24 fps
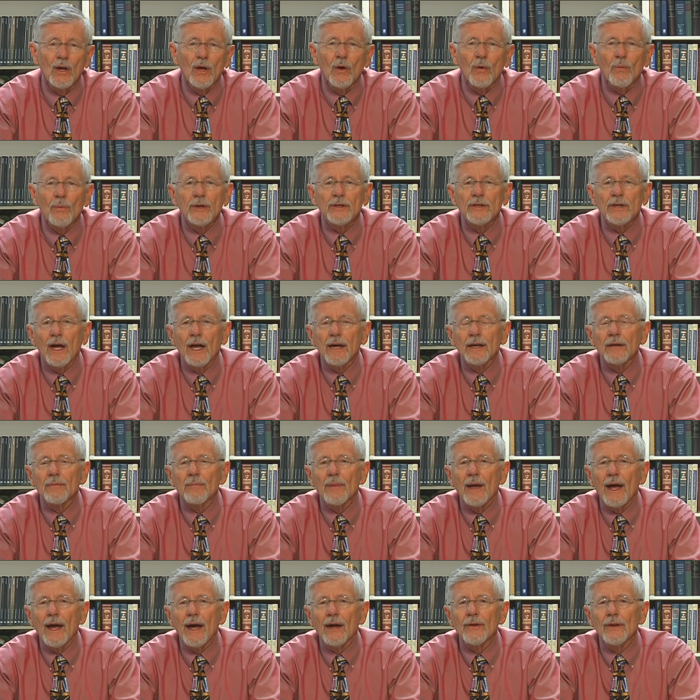We talk
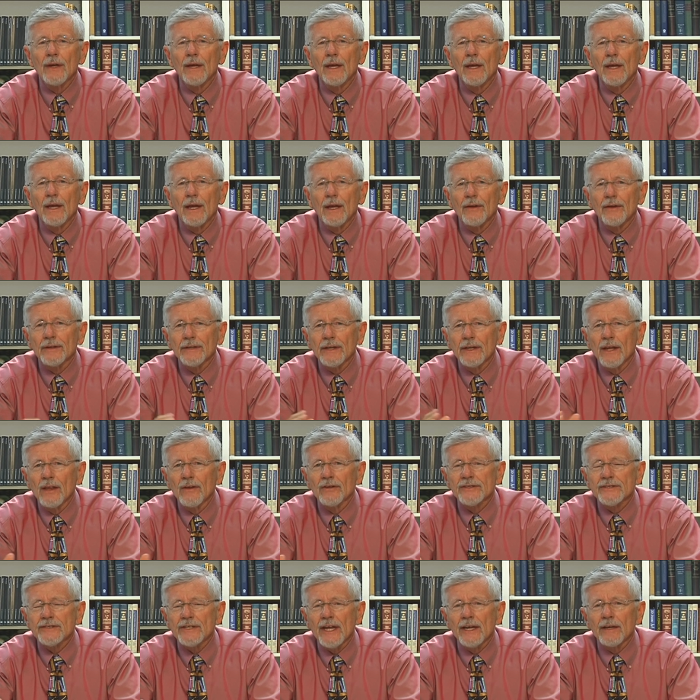about there's
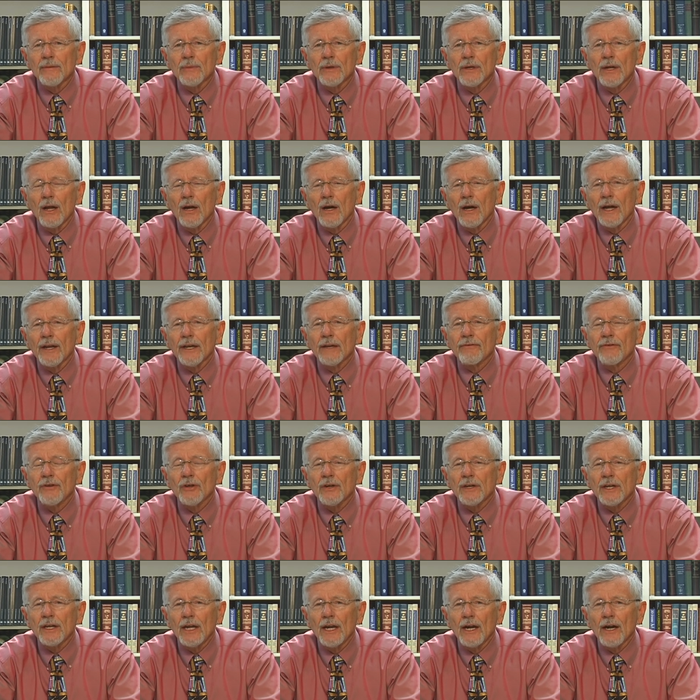another segment on if
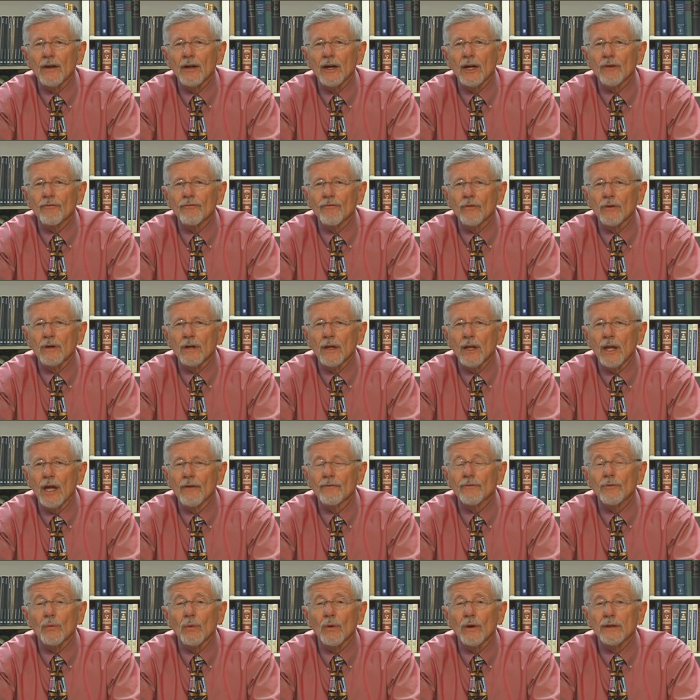you're caring for a
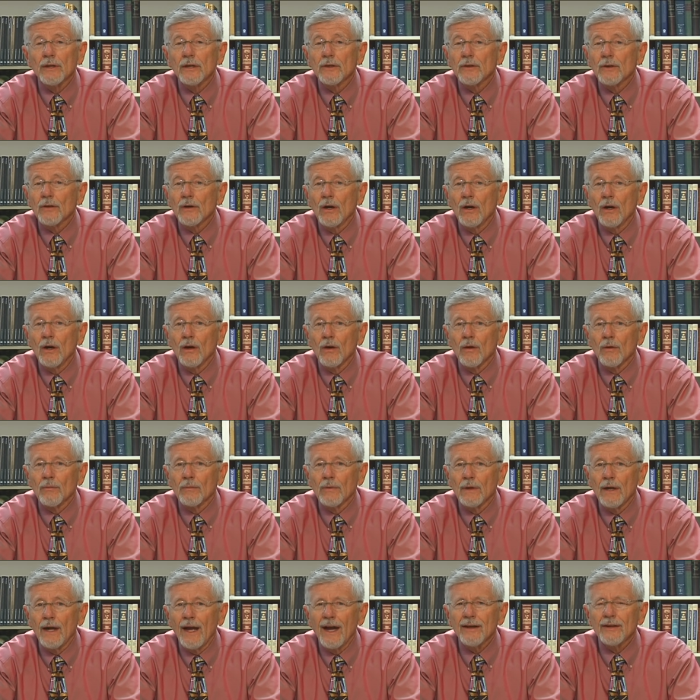loved one in your home.
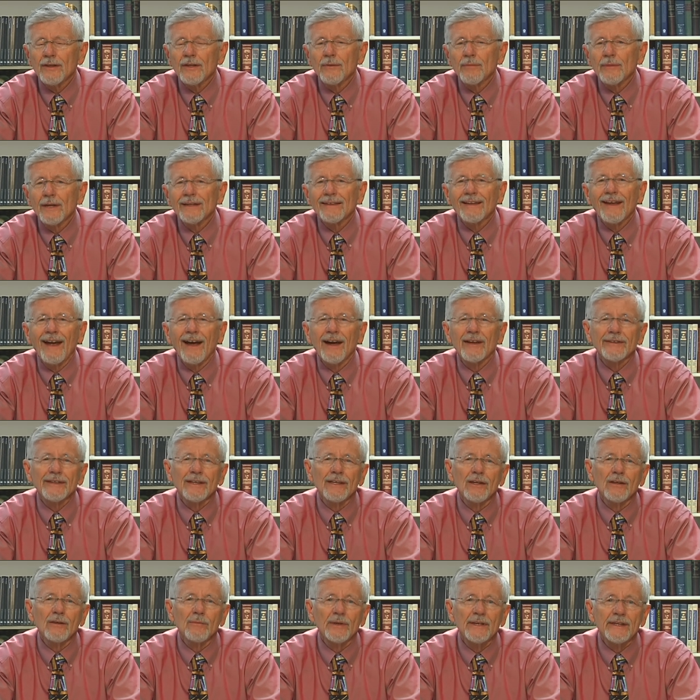How can you make the house a
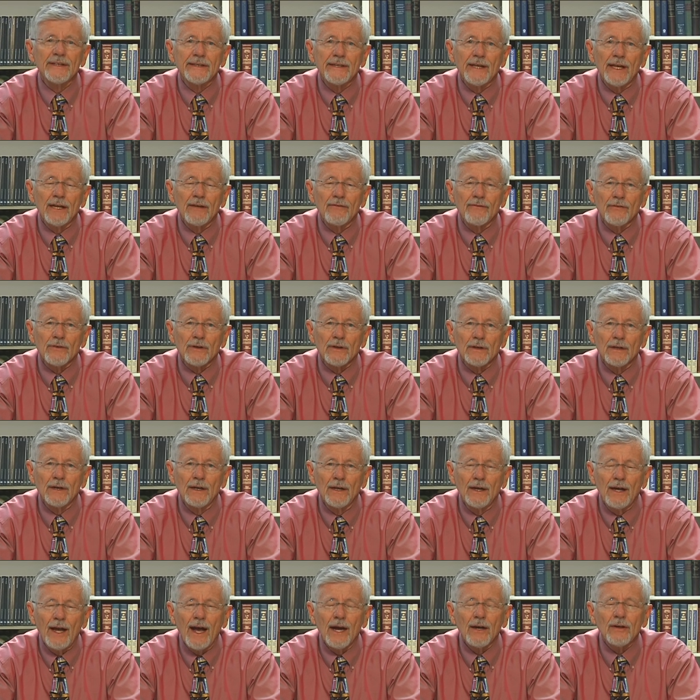little bit safer?
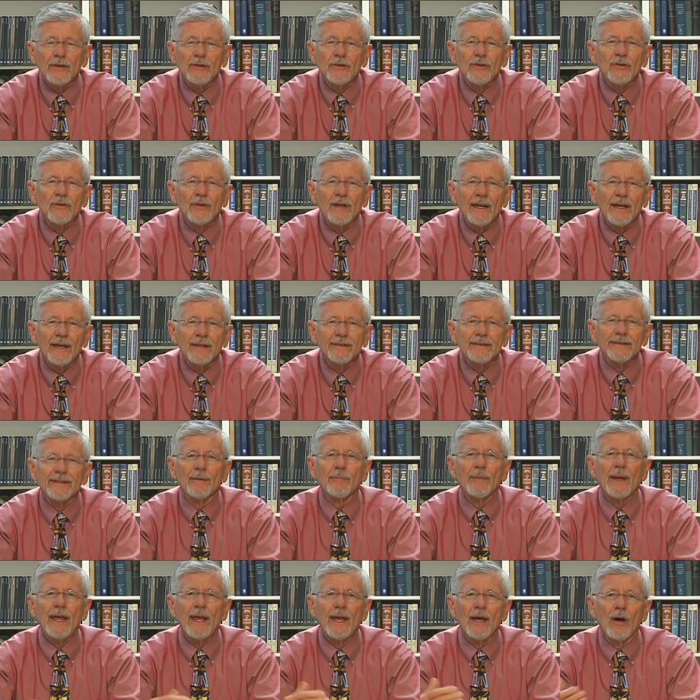How can you get
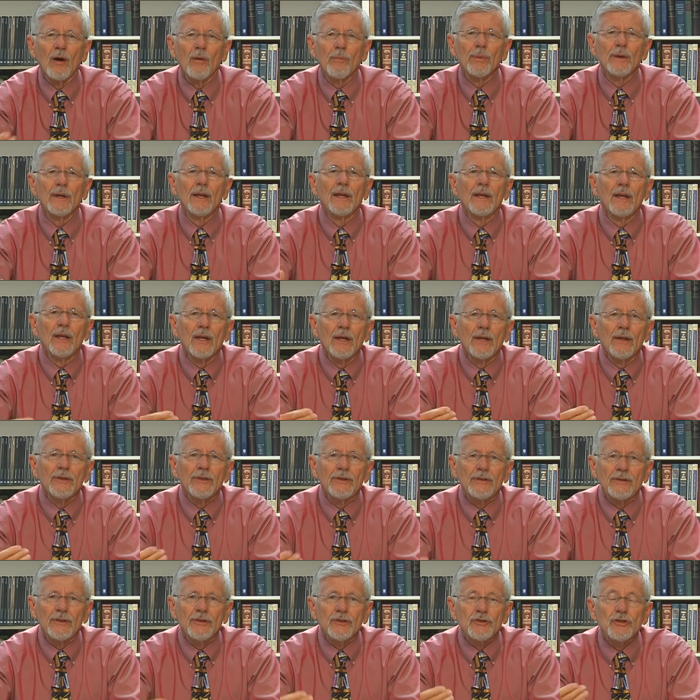some help
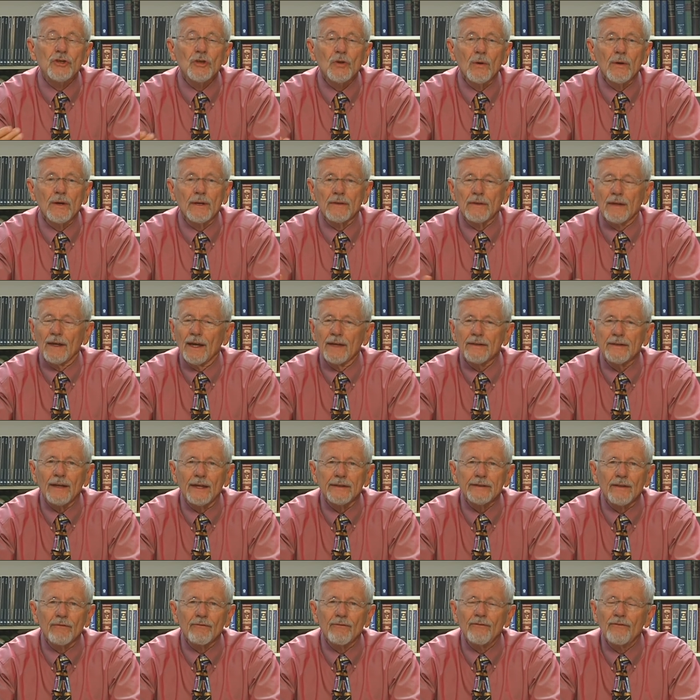doing that?
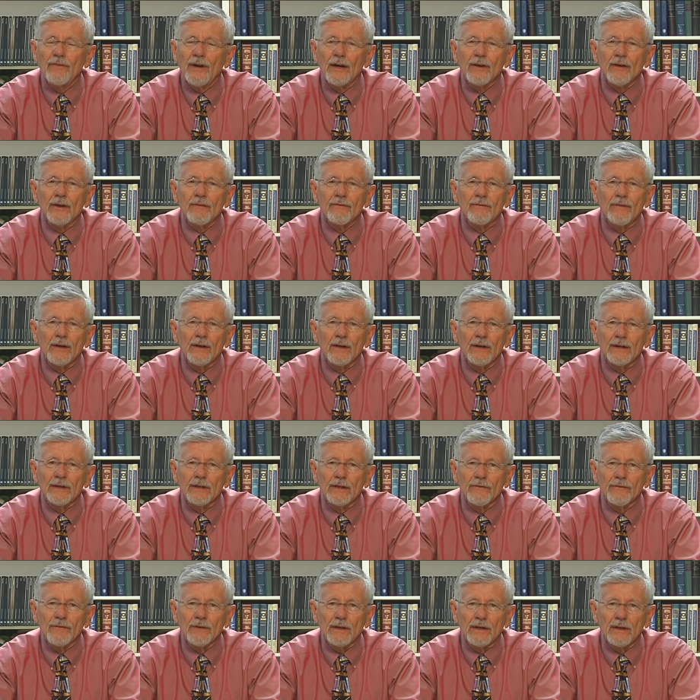That's a very, very
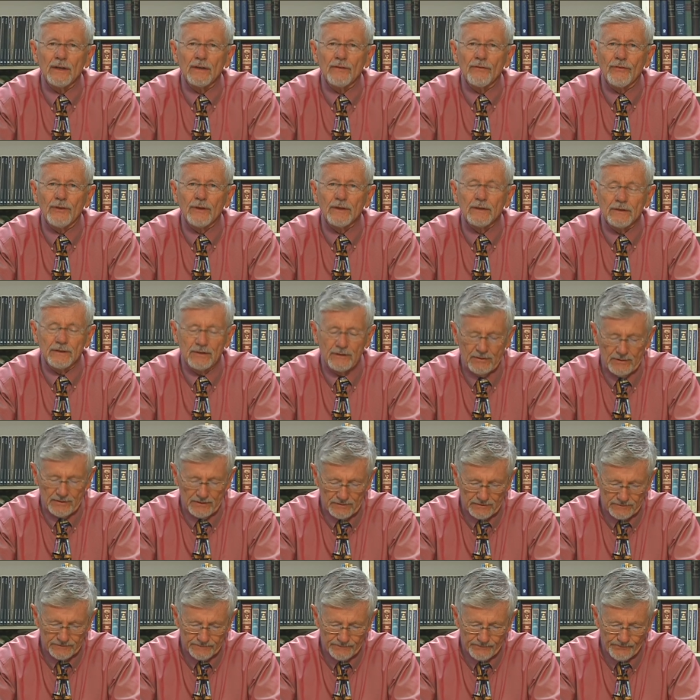difficult thing to
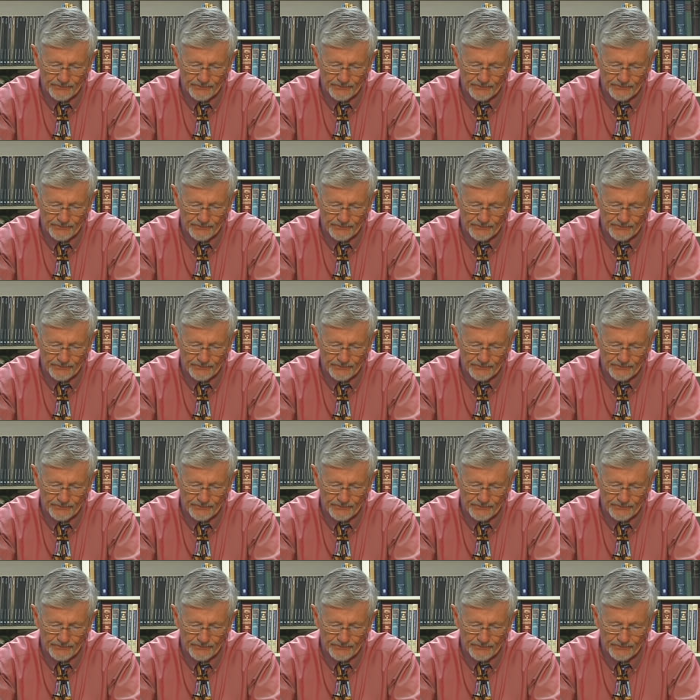do.